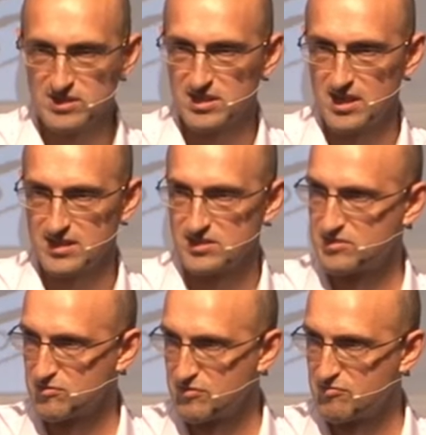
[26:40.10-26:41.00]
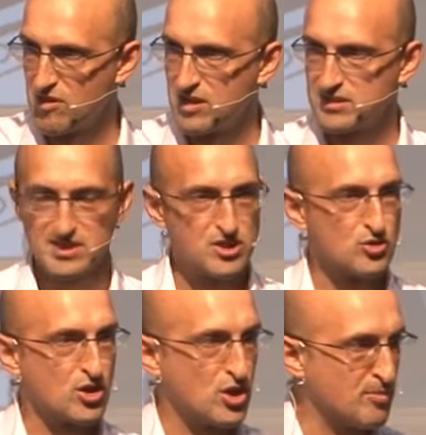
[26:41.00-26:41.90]
cycles through France and your
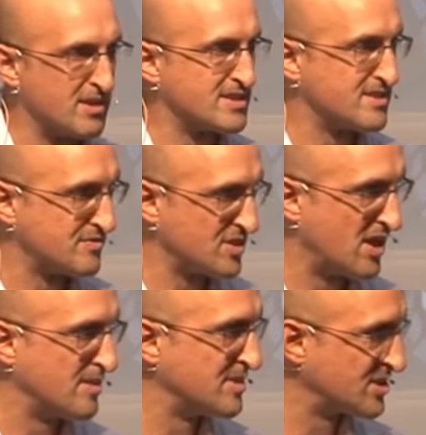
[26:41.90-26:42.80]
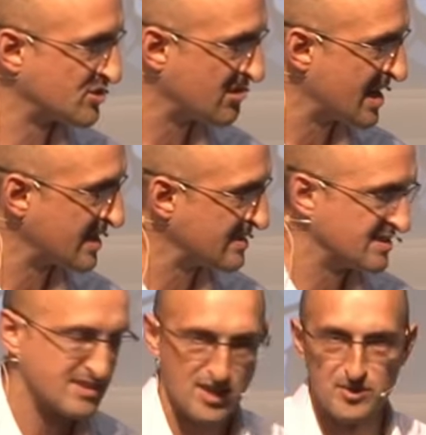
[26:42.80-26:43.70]
cumulative time is tracked
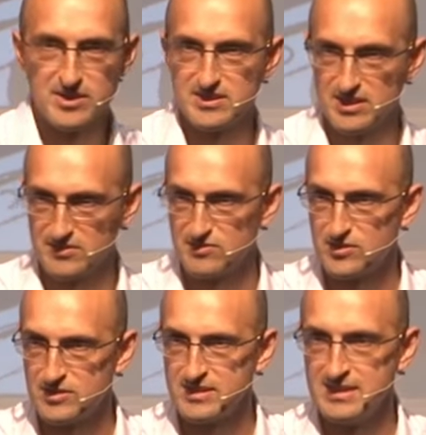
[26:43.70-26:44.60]
and so on and so forth.